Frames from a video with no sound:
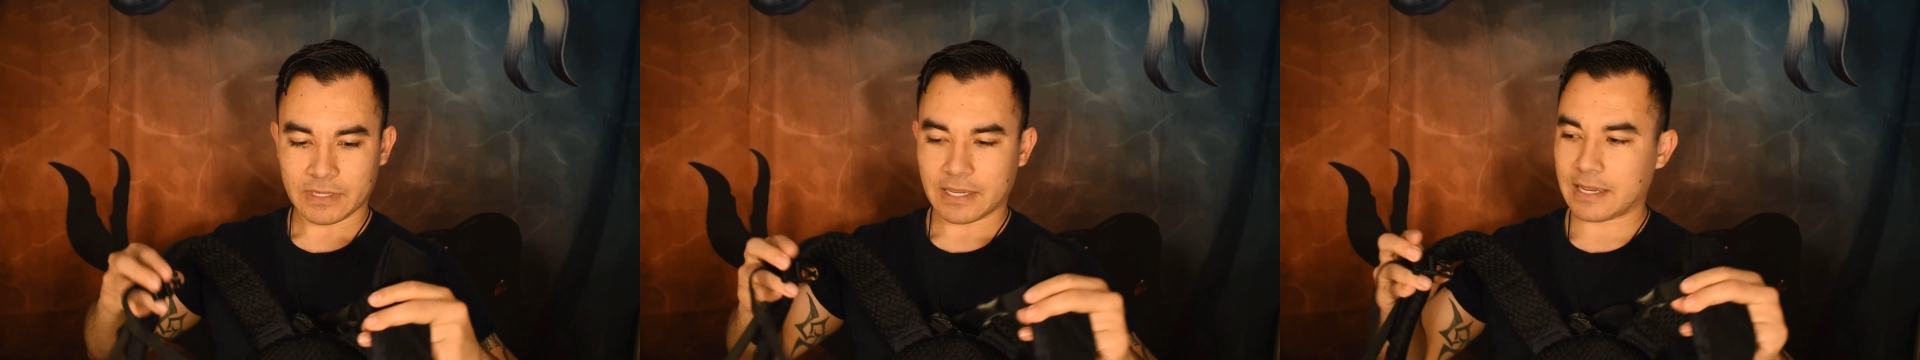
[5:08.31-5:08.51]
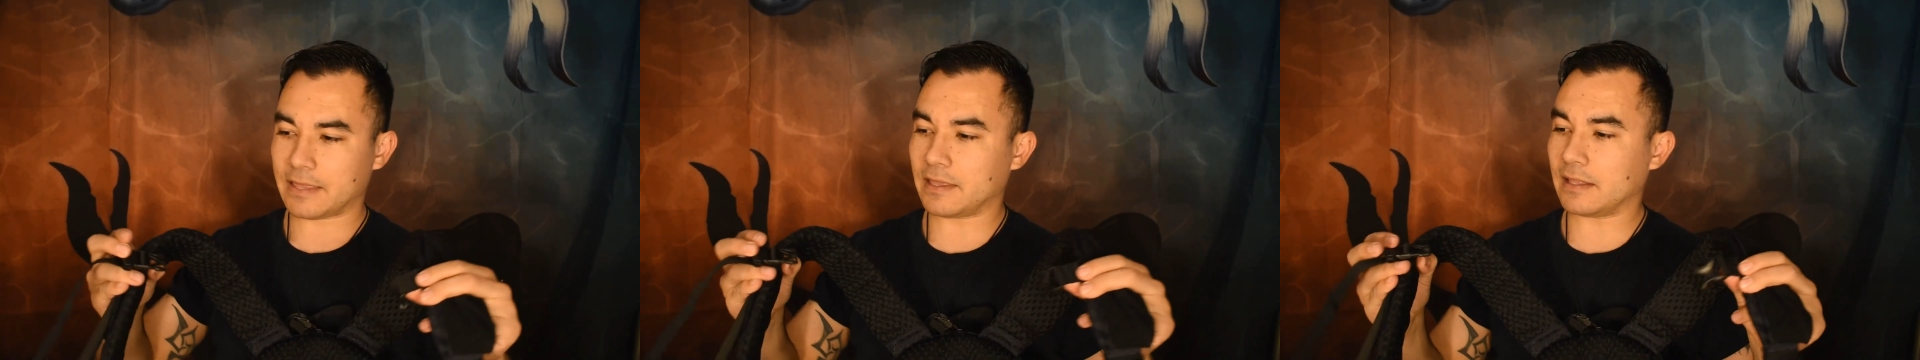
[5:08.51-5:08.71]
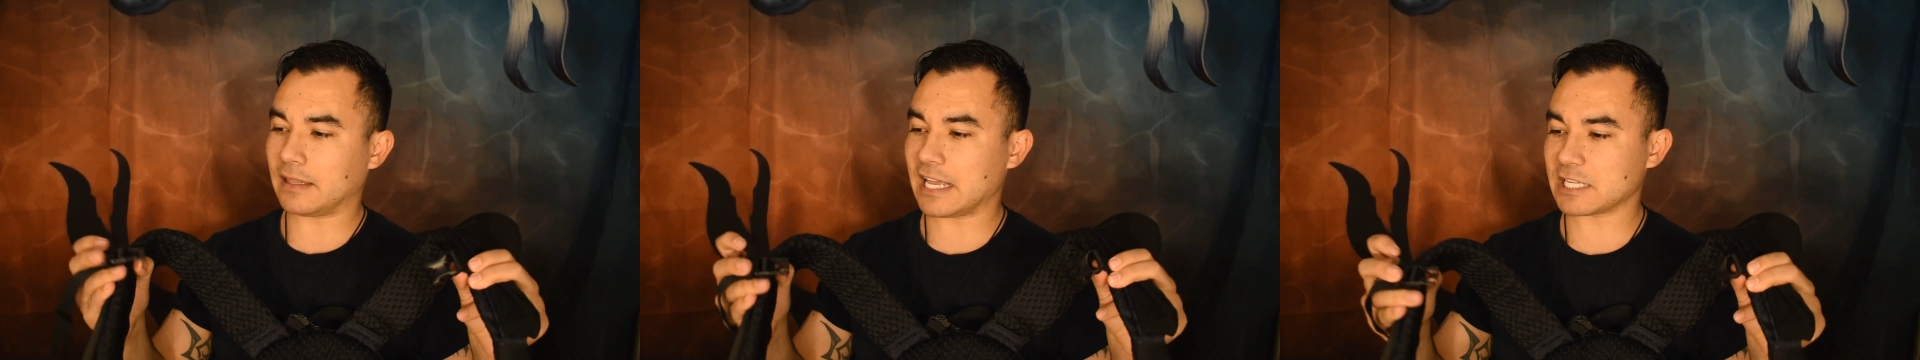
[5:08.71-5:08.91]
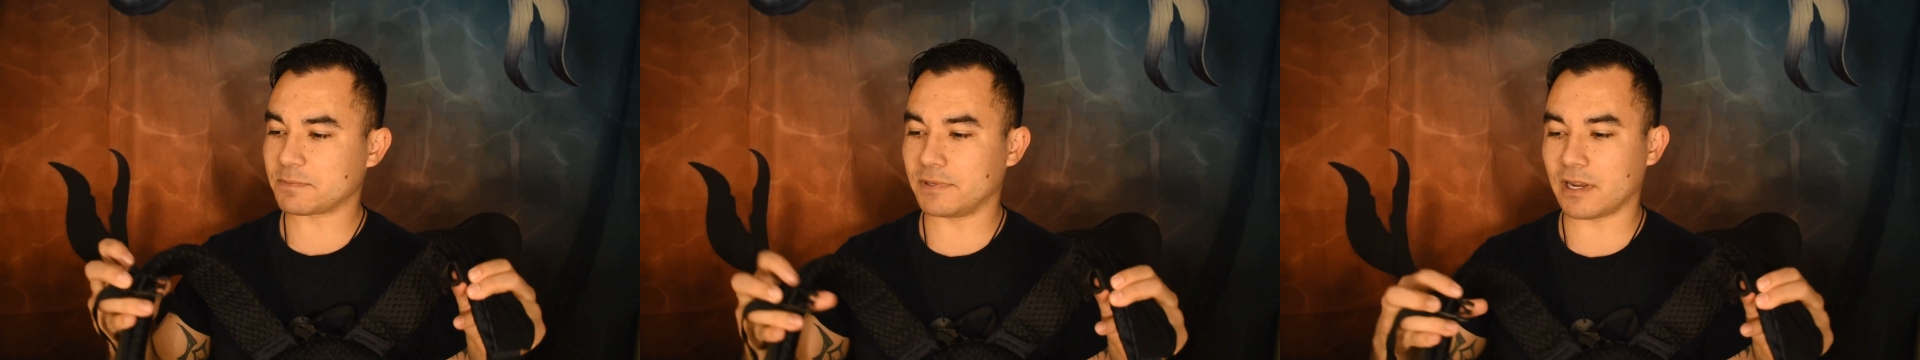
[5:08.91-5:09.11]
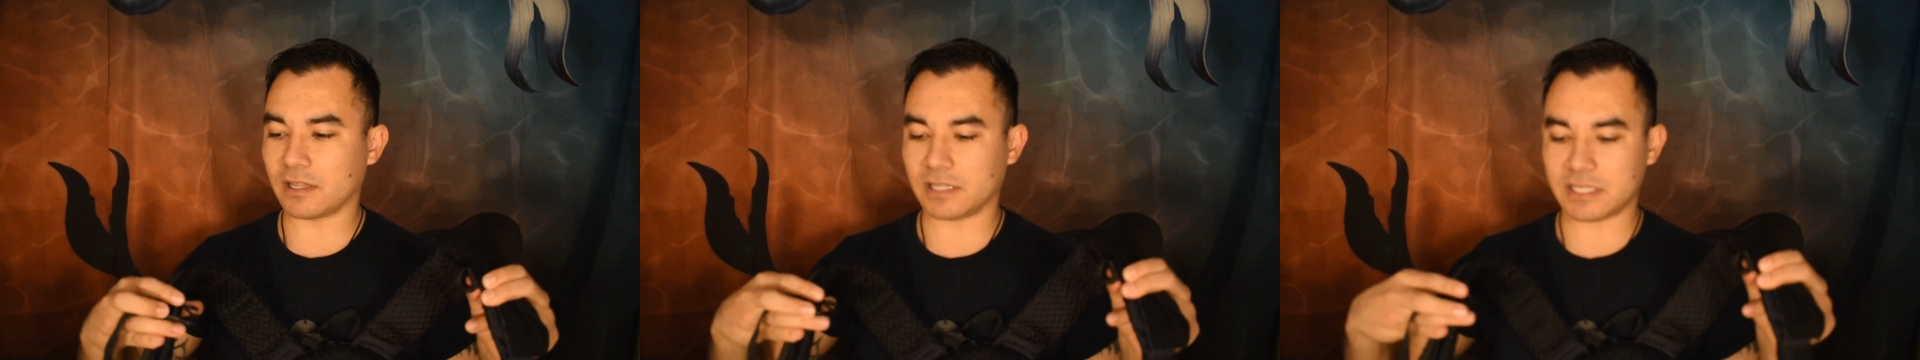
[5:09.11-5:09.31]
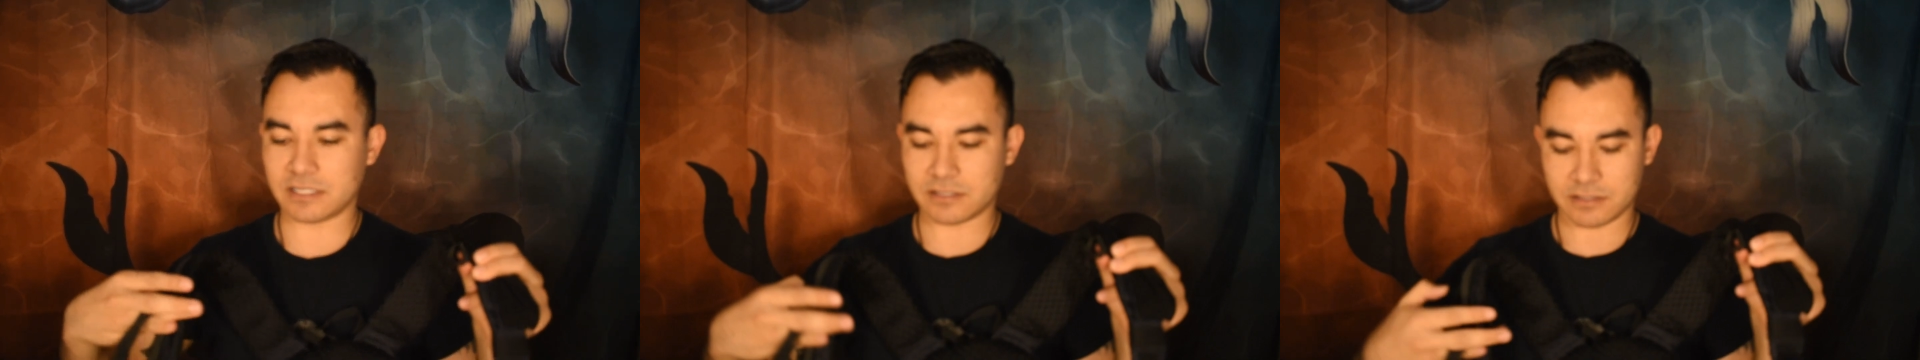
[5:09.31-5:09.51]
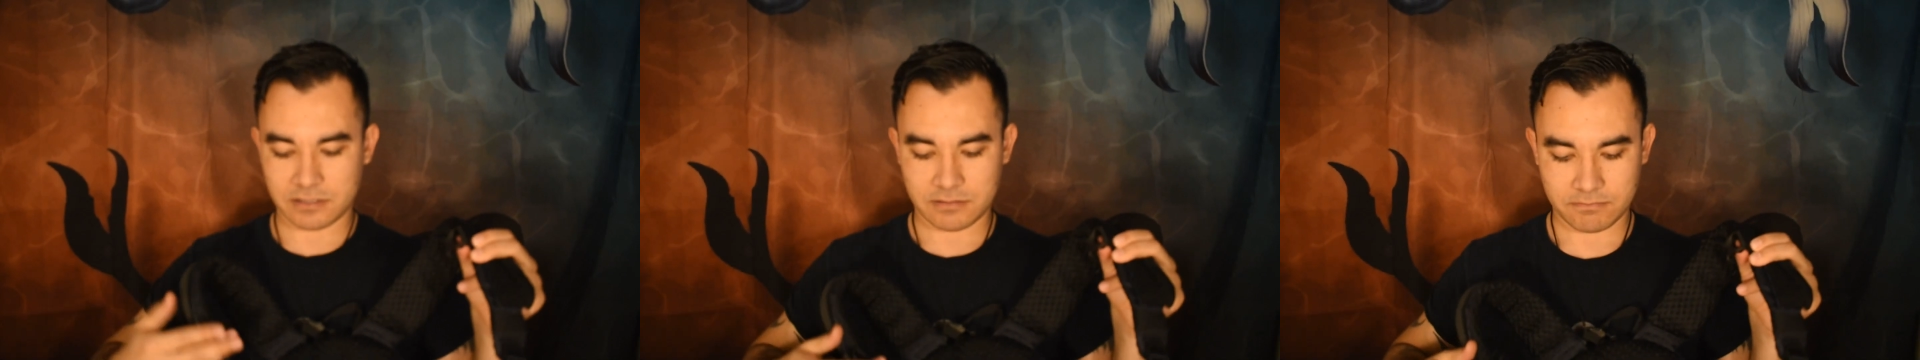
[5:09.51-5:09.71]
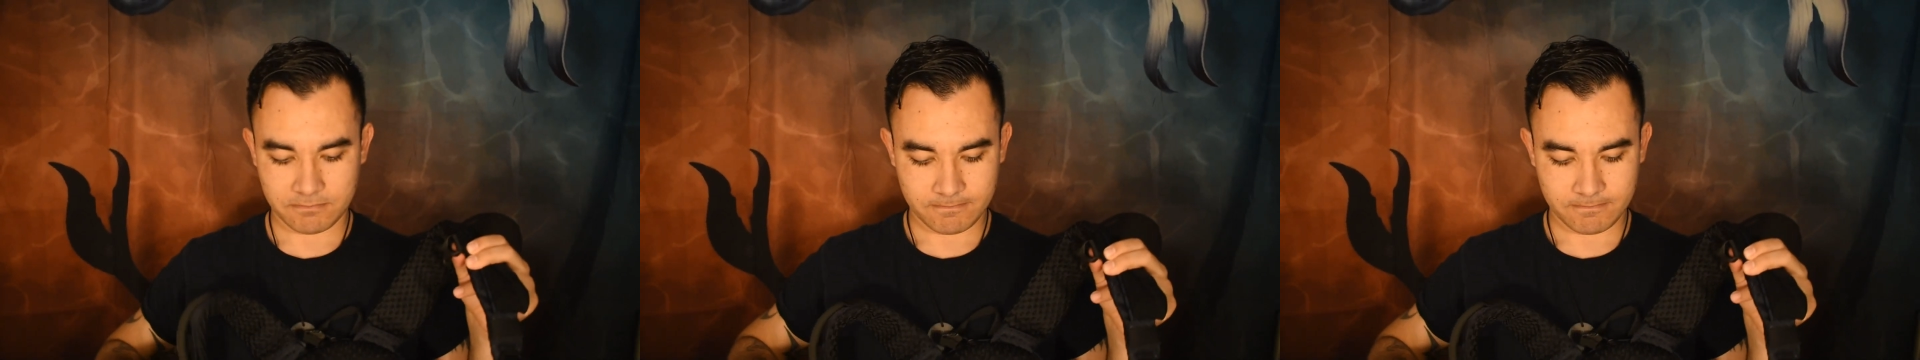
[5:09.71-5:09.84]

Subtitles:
And then last but not least,